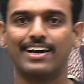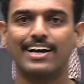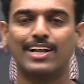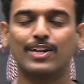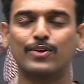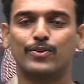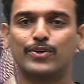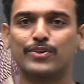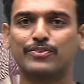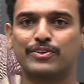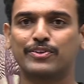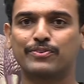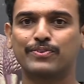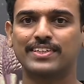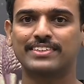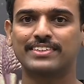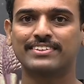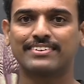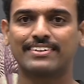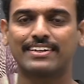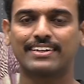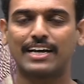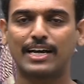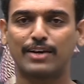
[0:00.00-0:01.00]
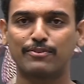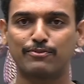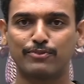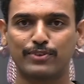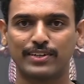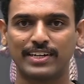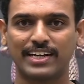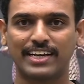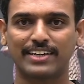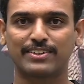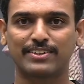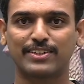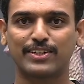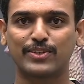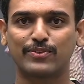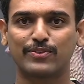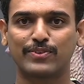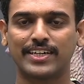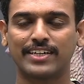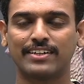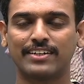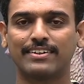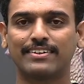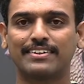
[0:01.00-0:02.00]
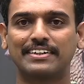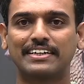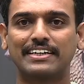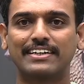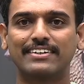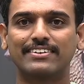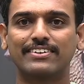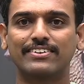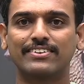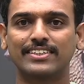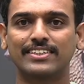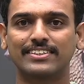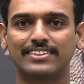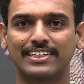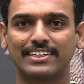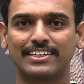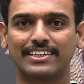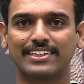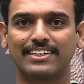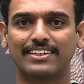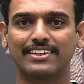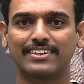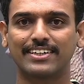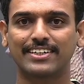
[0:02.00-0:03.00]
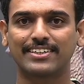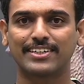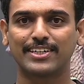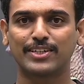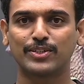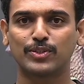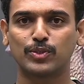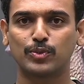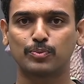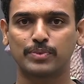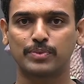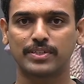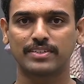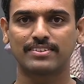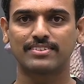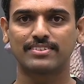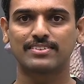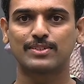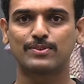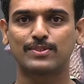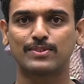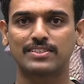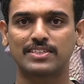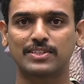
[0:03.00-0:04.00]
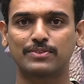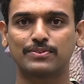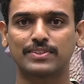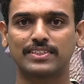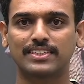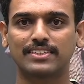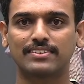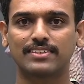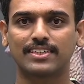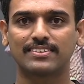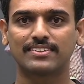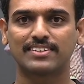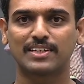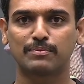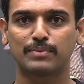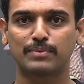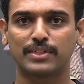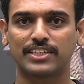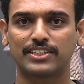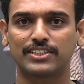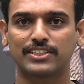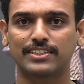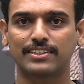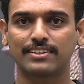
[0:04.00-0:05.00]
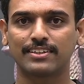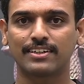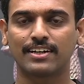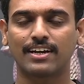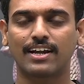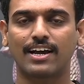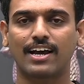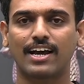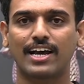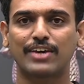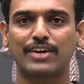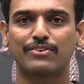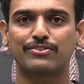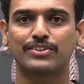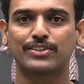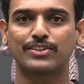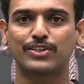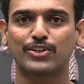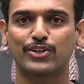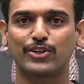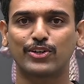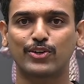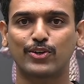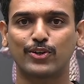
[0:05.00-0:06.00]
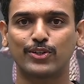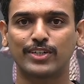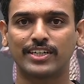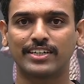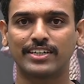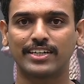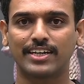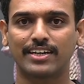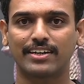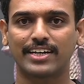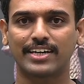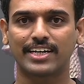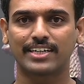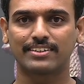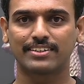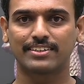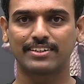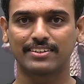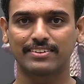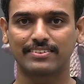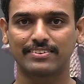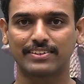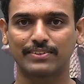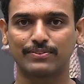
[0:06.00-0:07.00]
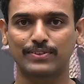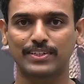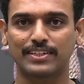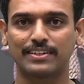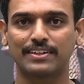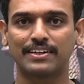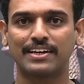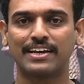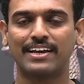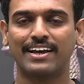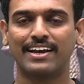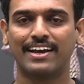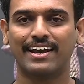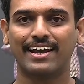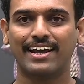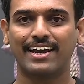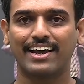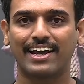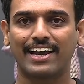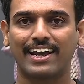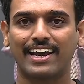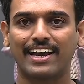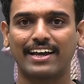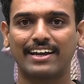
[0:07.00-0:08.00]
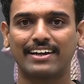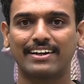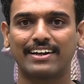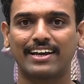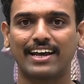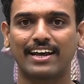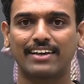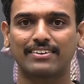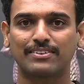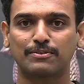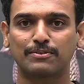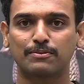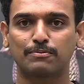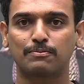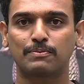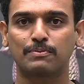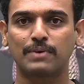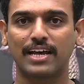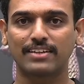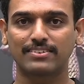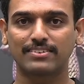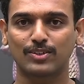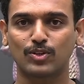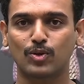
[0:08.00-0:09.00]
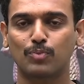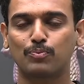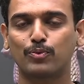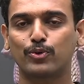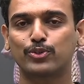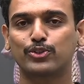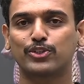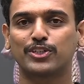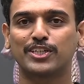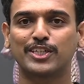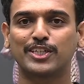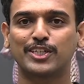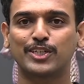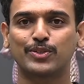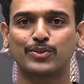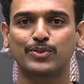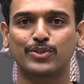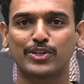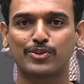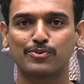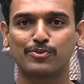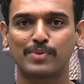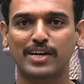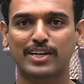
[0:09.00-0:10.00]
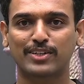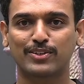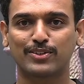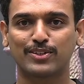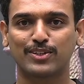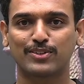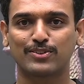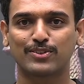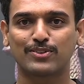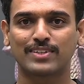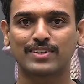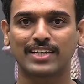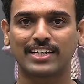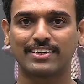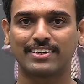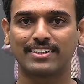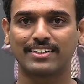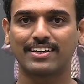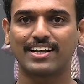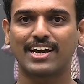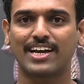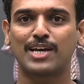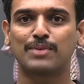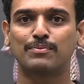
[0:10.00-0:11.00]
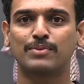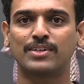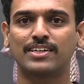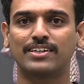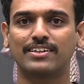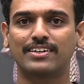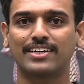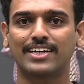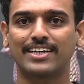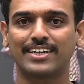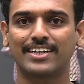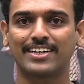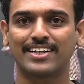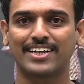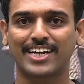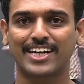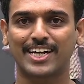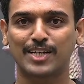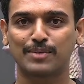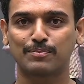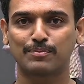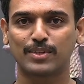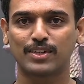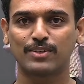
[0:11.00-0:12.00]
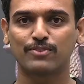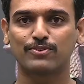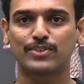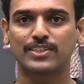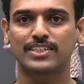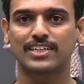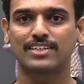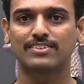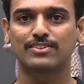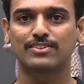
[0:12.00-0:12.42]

Hello everyone, I'm Vinayak Narwade. In the recently conducted UPSC Civil Services examination, I have secured All India rank 37. And as an opportunity to give back to the society, I'm here at Unacademy, which